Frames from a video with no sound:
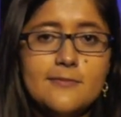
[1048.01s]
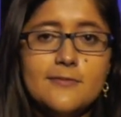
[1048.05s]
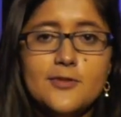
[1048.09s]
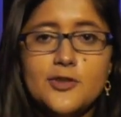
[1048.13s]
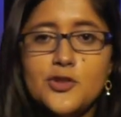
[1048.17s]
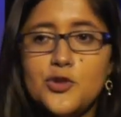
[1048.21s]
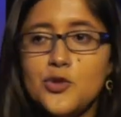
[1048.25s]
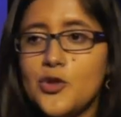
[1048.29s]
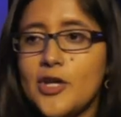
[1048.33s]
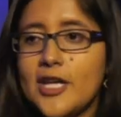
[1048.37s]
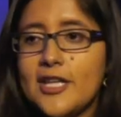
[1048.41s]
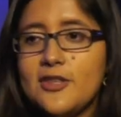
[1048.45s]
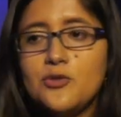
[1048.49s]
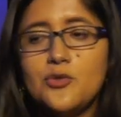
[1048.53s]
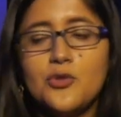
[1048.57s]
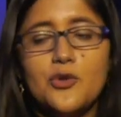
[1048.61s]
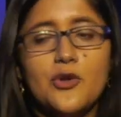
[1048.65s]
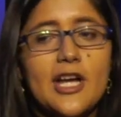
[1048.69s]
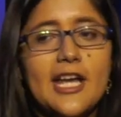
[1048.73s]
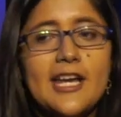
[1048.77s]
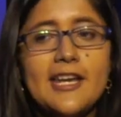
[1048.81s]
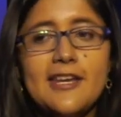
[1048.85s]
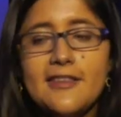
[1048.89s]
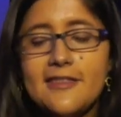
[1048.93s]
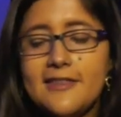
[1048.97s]
you can do
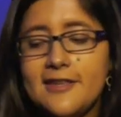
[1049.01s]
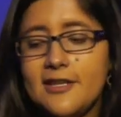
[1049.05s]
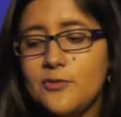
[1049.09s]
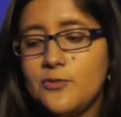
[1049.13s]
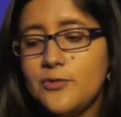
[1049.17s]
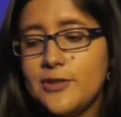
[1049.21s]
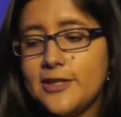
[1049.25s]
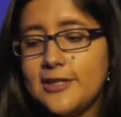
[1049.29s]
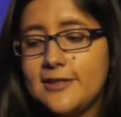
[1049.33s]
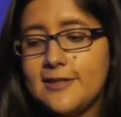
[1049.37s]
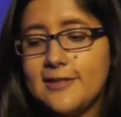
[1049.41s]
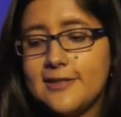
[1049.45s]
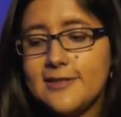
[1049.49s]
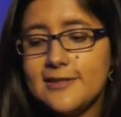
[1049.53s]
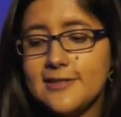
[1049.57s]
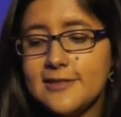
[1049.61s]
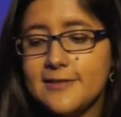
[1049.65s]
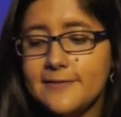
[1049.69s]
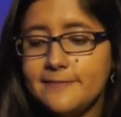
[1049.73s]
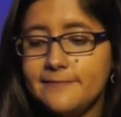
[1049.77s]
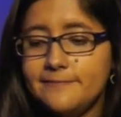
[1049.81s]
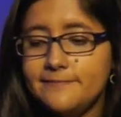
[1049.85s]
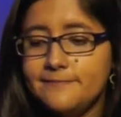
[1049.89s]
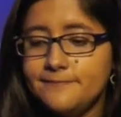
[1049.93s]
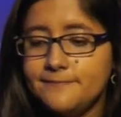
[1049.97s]
anything with this.
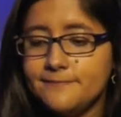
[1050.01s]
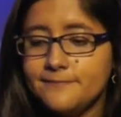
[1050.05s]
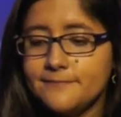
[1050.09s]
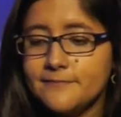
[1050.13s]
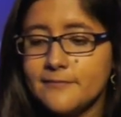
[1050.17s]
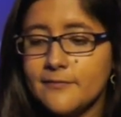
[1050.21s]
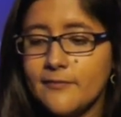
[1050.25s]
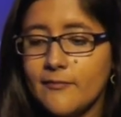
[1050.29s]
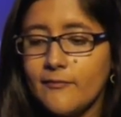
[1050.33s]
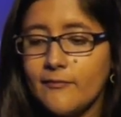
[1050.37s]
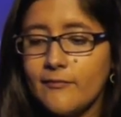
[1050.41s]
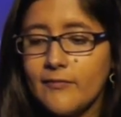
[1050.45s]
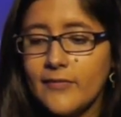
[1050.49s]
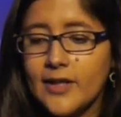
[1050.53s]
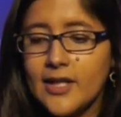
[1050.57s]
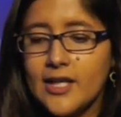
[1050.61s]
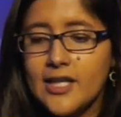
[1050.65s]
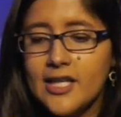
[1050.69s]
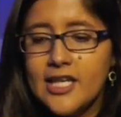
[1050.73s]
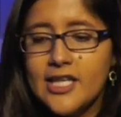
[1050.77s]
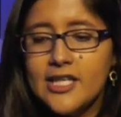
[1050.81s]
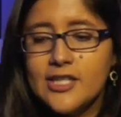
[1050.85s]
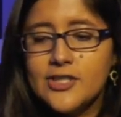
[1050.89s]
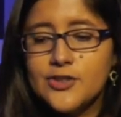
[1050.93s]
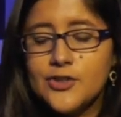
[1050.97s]

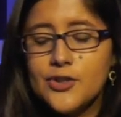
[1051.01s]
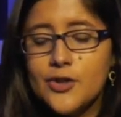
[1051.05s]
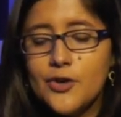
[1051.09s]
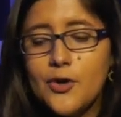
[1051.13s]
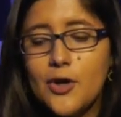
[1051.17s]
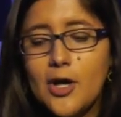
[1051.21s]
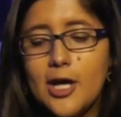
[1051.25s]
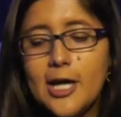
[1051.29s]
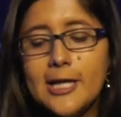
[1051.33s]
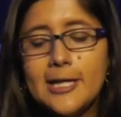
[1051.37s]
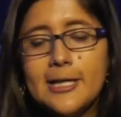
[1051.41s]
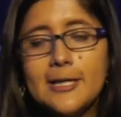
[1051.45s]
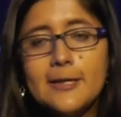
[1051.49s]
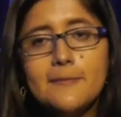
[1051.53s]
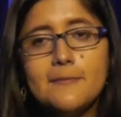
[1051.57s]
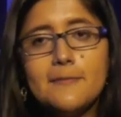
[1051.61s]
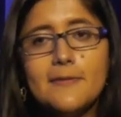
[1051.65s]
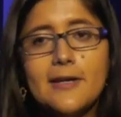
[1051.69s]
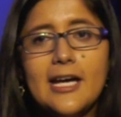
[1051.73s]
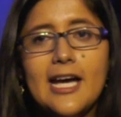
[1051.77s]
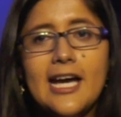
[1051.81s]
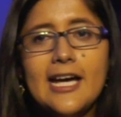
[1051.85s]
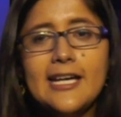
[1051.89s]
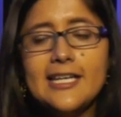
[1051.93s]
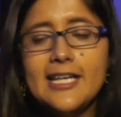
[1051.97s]
So
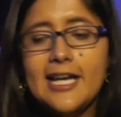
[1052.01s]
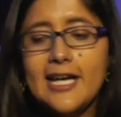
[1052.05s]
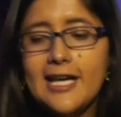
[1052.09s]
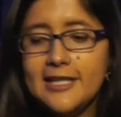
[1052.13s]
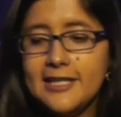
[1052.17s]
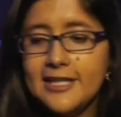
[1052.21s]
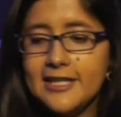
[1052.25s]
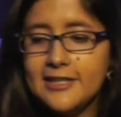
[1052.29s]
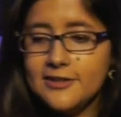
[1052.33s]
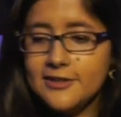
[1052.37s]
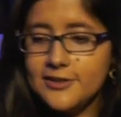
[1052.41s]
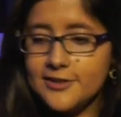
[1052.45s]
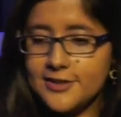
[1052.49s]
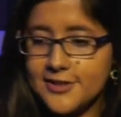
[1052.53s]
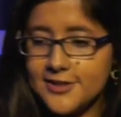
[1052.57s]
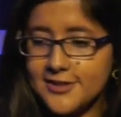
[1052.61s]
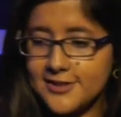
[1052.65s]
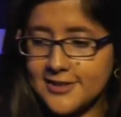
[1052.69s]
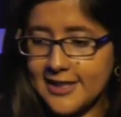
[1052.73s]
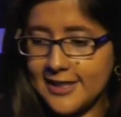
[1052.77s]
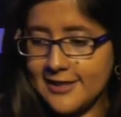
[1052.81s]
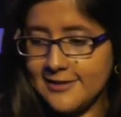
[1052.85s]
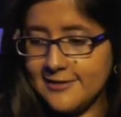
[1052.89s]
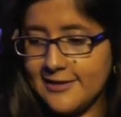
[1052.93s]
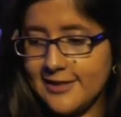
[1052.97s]
I
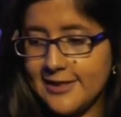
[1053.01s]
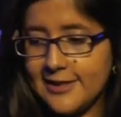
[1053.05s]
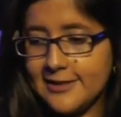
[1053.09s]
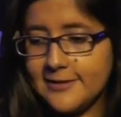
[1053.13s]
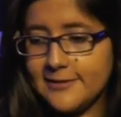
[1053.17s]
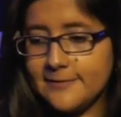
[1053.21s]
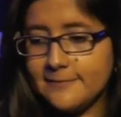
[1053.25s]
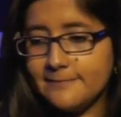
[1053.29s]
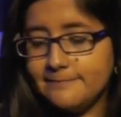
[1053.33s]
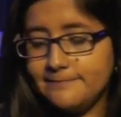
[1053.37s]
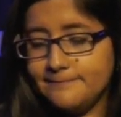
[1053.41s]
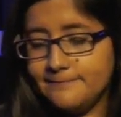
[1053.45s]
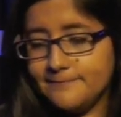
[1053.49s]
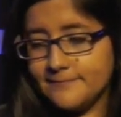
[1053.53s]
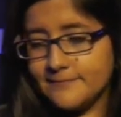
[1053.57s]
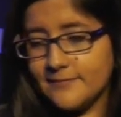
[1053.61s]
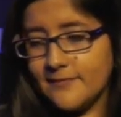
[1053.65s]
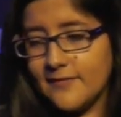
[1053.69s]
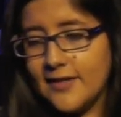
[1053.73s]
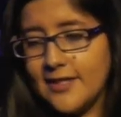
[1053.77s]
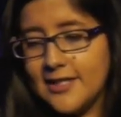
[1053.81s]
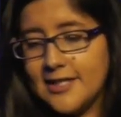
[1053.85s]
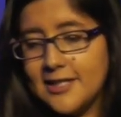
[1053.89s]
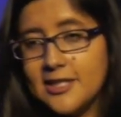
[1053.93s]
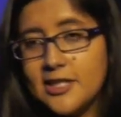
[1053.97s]
understand that
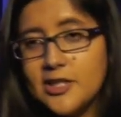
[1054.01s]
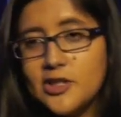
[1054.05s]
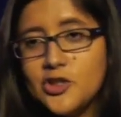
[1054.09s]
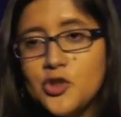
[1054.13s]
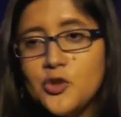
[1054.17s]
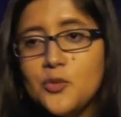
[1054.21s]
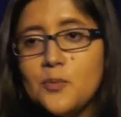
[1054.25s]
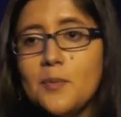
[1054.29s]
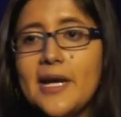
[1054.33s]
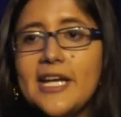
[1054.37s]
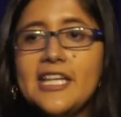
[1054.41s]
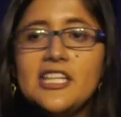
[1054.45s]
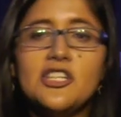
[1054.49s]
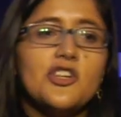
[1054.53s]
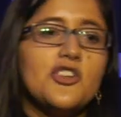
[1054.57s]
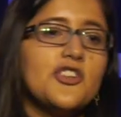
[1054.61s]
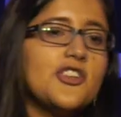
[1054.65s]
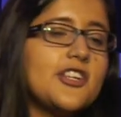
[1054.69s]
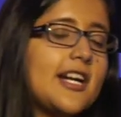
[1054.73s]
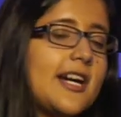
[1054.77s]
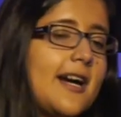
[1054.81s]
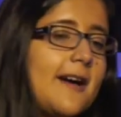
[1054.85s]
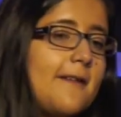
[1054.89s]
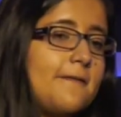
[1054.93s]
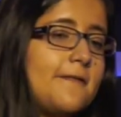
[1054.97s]
you might not
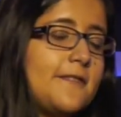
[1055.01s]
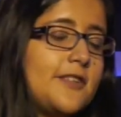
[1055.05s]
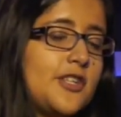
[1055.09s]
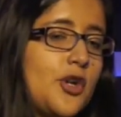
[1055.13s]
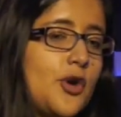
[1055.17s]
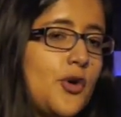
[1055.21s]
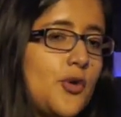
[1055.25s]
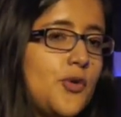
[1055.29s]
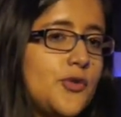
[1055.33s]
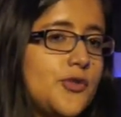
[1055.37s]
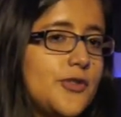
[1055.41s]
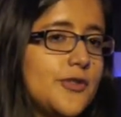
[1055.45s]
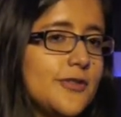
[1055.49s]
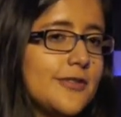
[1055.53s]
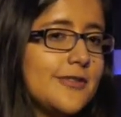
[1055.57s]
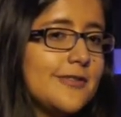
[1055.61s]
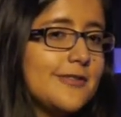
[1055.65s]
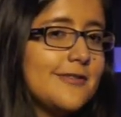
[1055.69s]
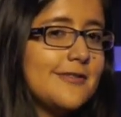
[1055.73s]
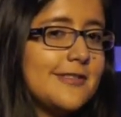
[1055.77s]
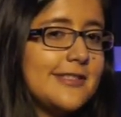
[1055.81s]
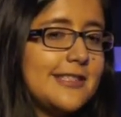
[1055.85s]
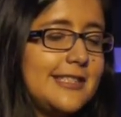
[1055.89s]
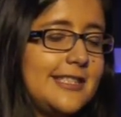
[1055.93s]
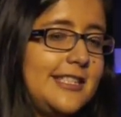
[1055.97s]
have Node
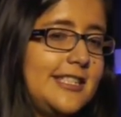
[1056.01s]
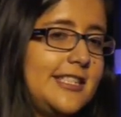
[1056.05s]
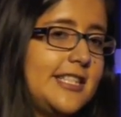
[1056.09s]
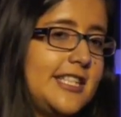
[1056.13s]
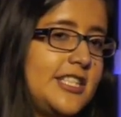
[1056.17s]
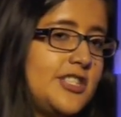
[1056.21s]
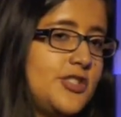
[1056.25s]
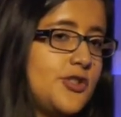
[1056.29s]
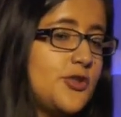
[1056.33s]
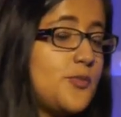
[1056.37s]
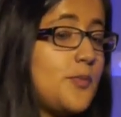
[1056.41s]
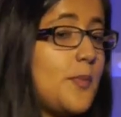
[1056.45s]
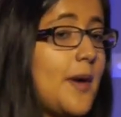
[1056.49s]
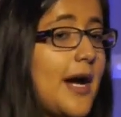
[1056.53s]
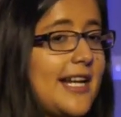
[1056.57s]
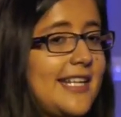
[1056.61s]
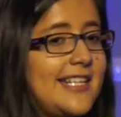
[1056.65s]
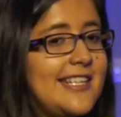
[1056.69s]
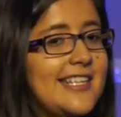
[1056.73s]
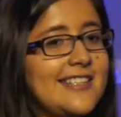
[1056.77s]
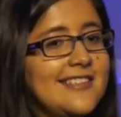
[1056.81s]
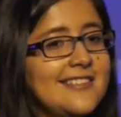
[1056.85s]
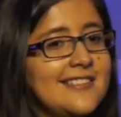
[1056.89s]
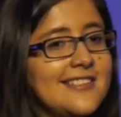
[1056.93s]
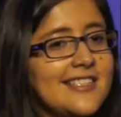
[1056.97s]
in your
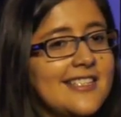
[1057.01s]
backend.